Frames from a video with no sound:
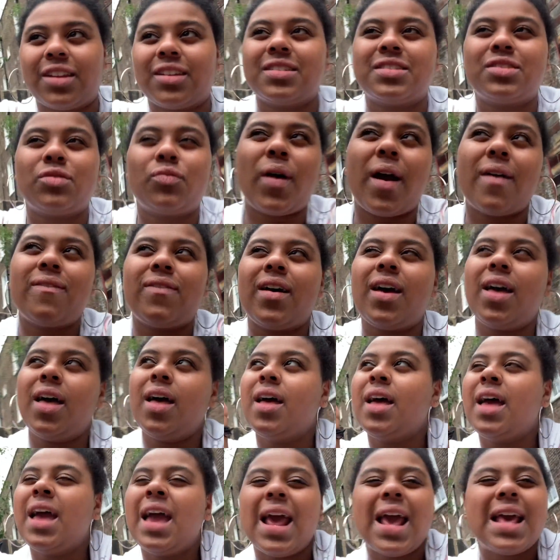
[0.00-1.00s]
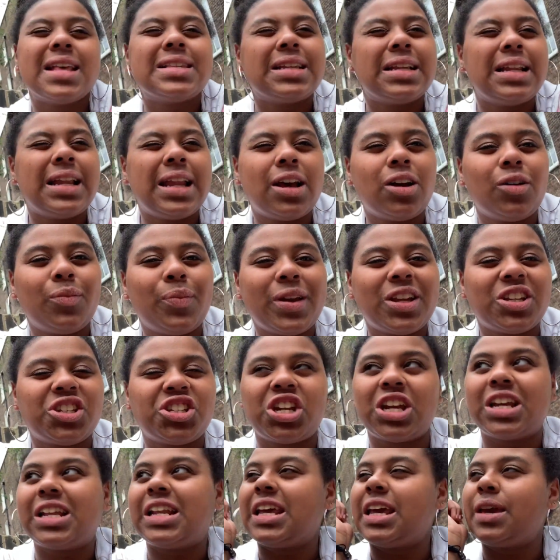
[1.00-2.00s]
because the weather is a little bit
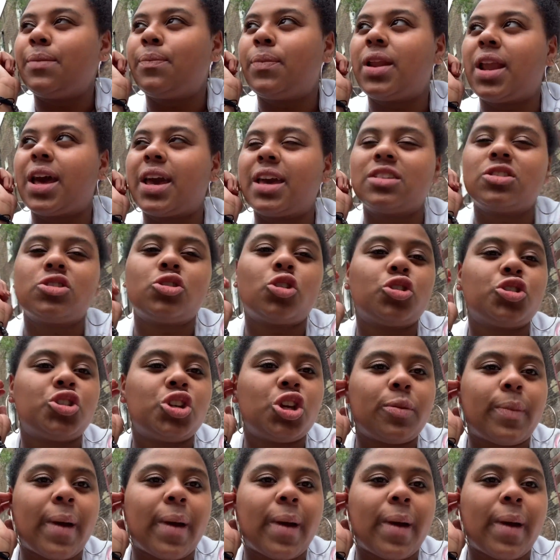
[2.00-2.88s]
chilly, but like it's not too